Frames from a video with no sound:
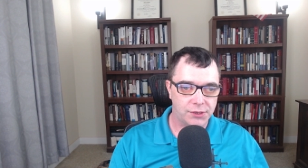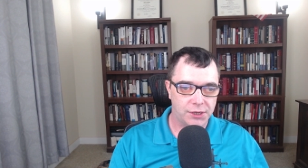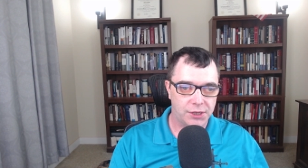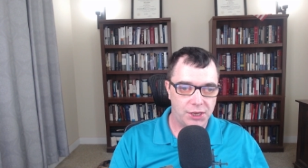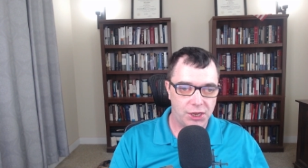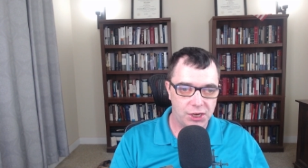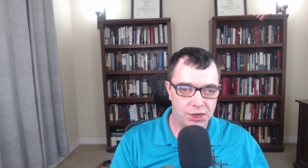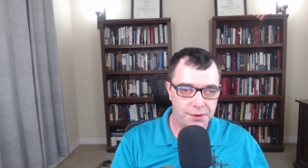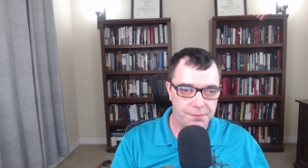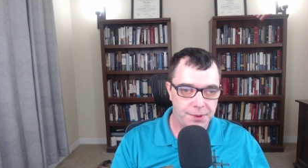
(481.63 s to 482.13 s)

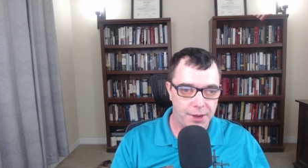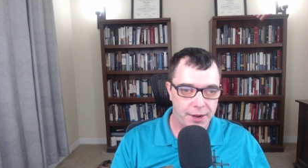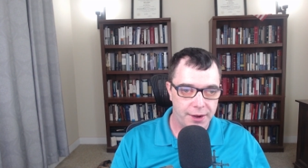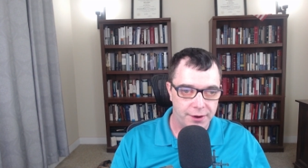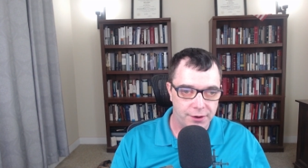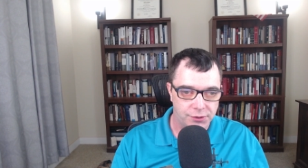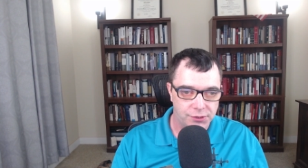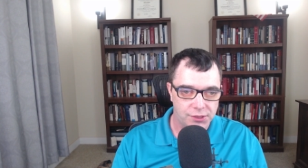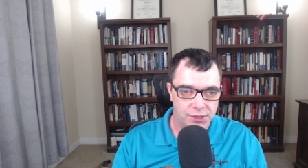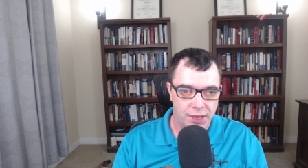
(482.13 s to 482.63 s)
kingdom
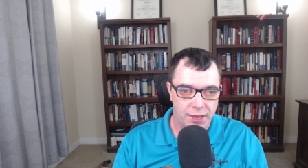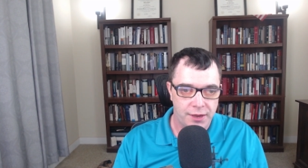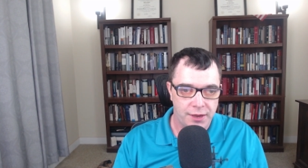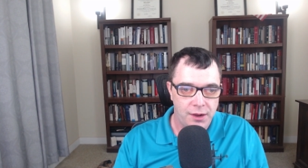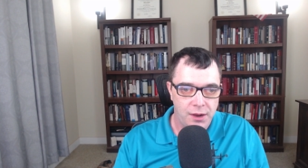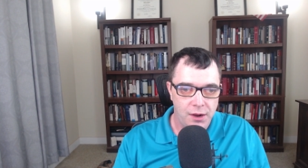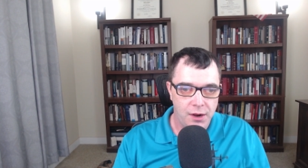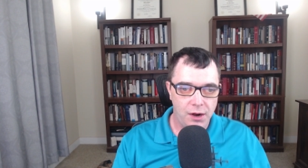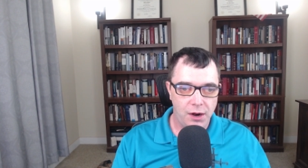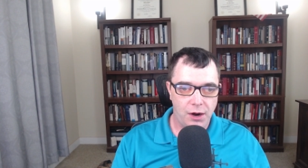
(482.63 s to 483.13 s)
heirs, then,
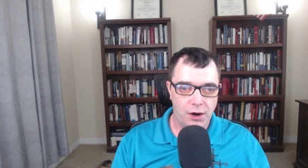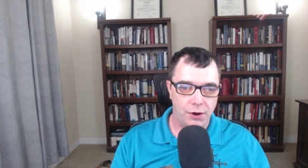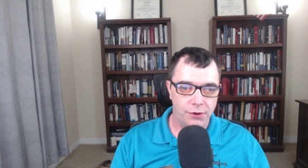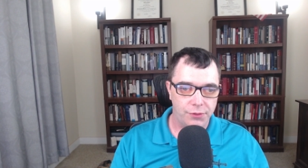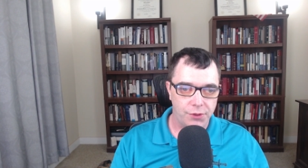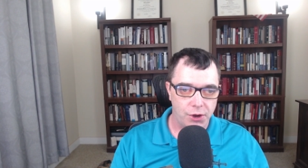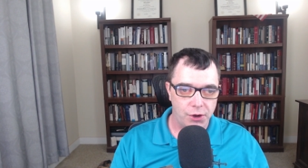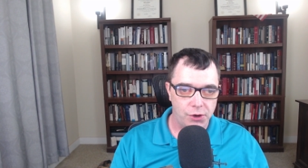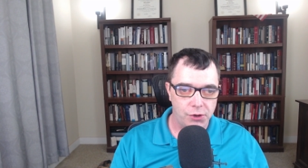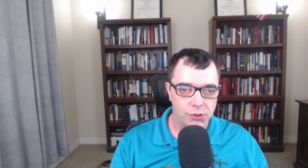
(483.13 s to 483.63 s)
are
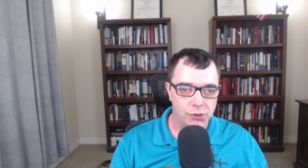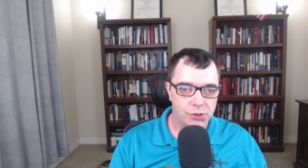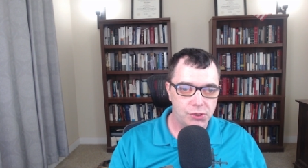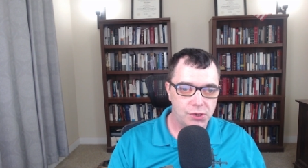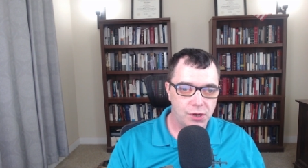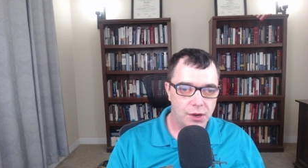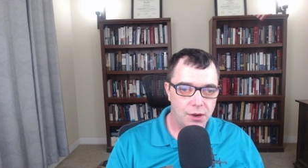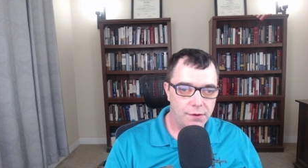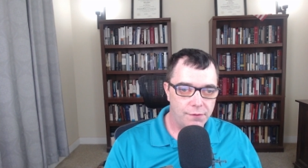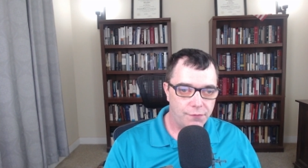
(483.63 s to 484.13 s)

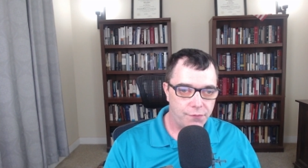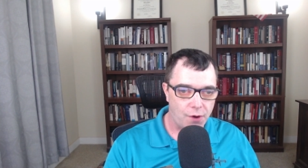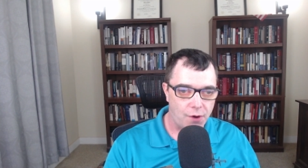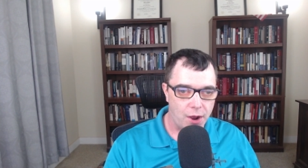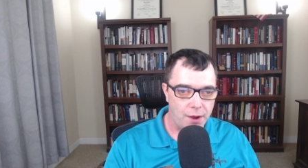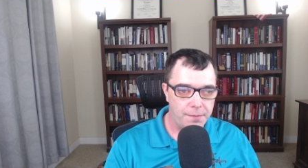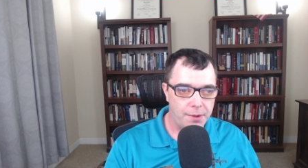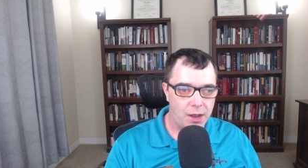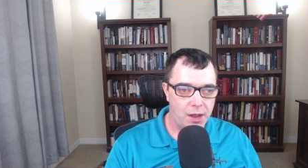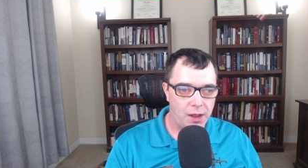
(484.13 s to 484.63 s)
those
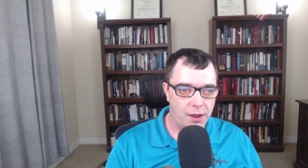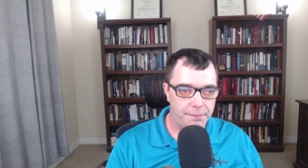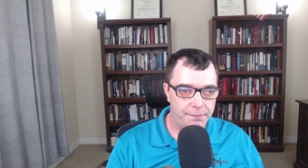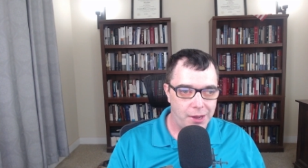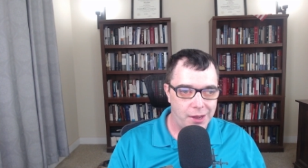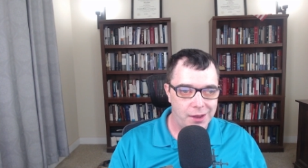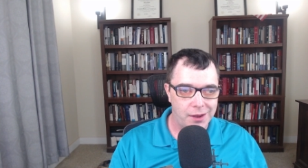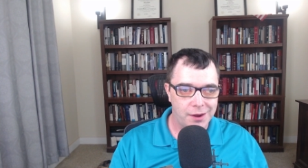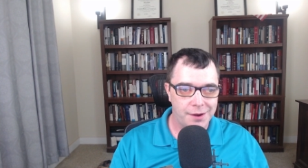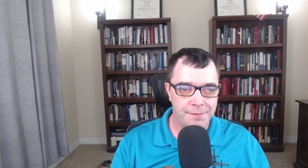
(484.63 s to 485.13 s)
from
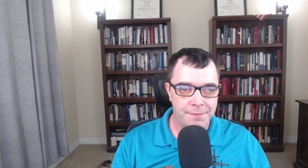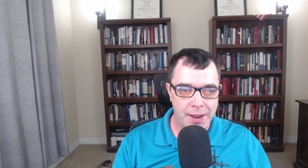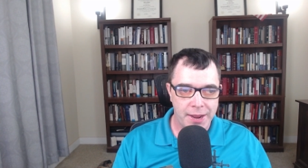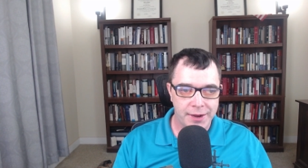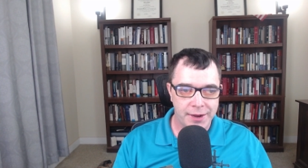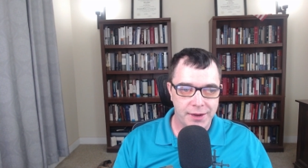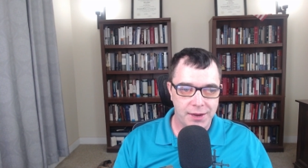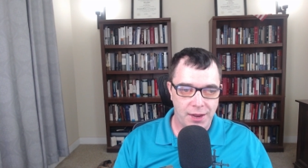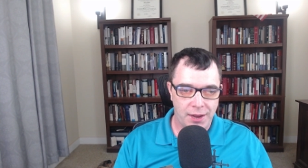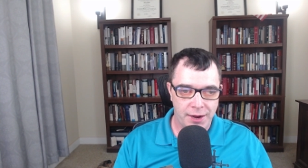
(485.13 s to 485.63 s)
among
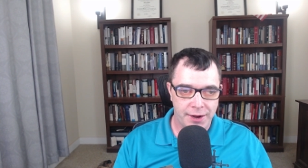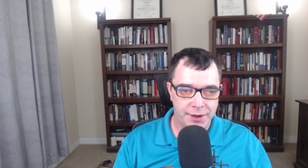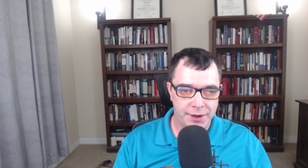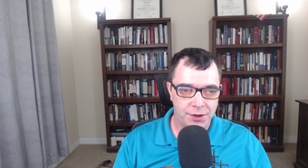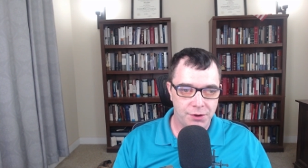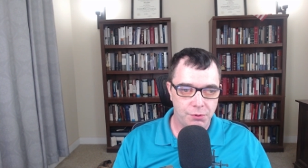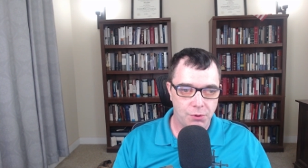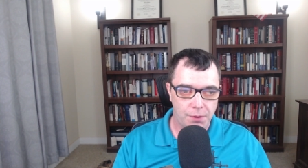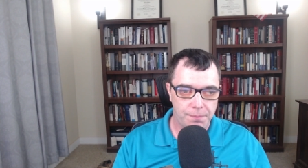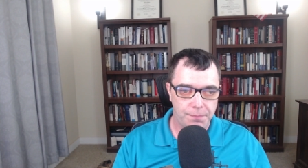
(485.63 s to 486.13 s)
mankind
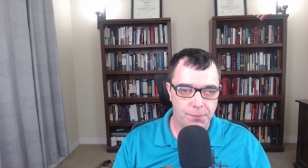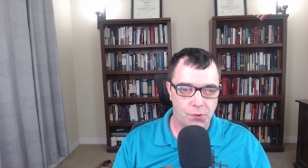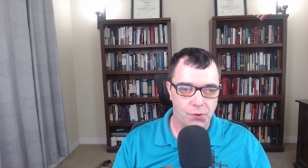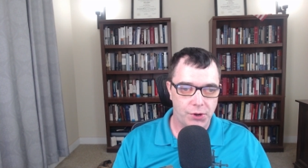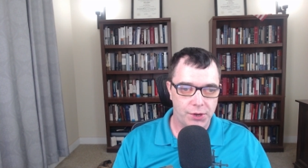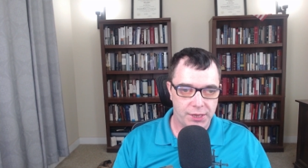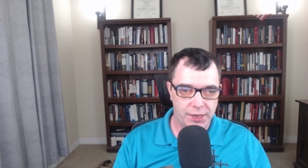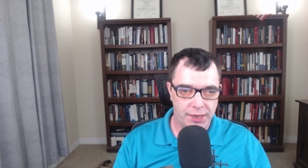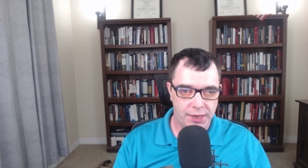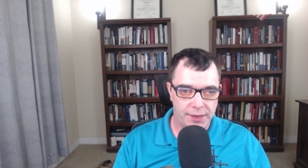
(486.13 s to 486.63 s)
who are born
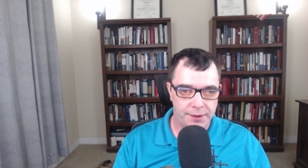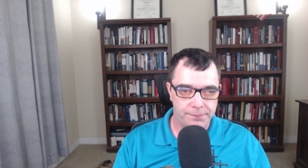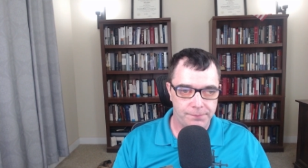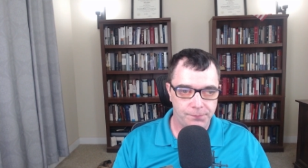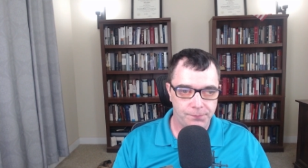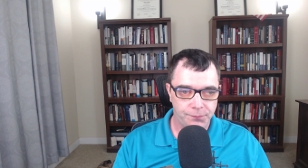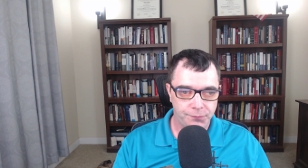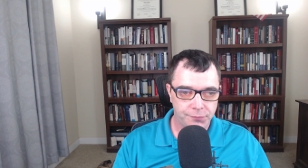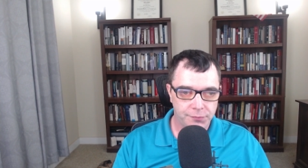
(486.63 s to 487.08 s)
again.